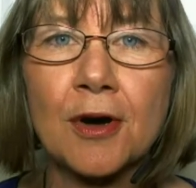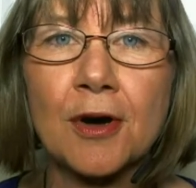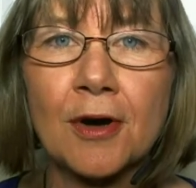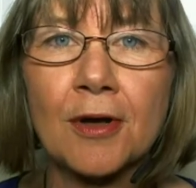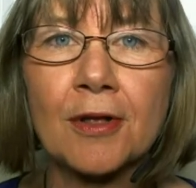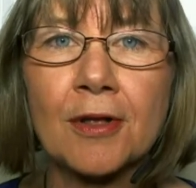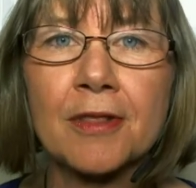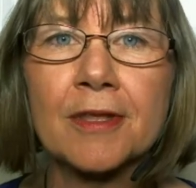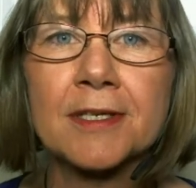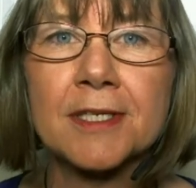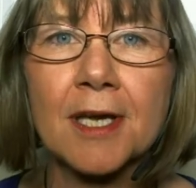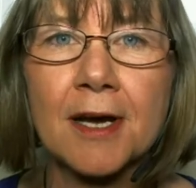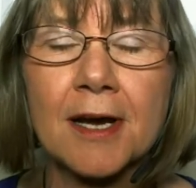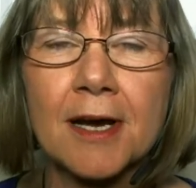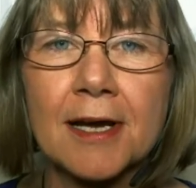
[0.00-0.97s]
all the
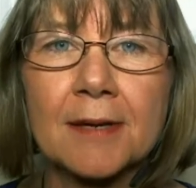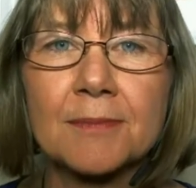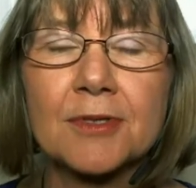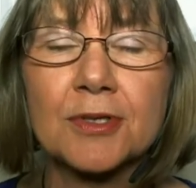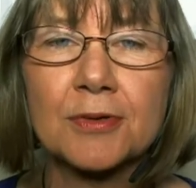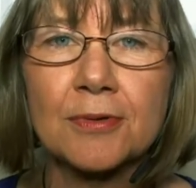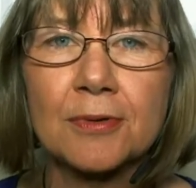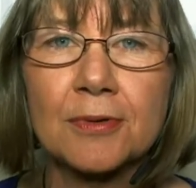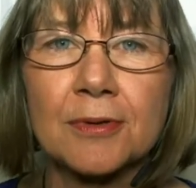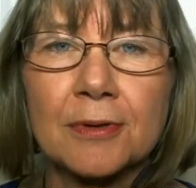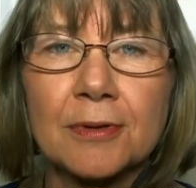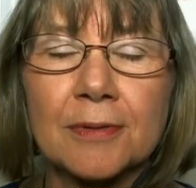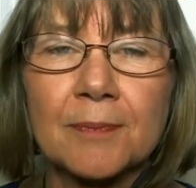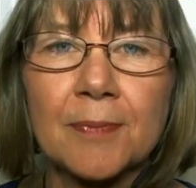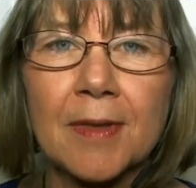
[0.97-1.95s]
time
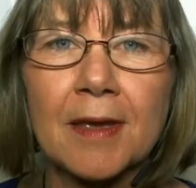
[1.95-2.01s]
tool.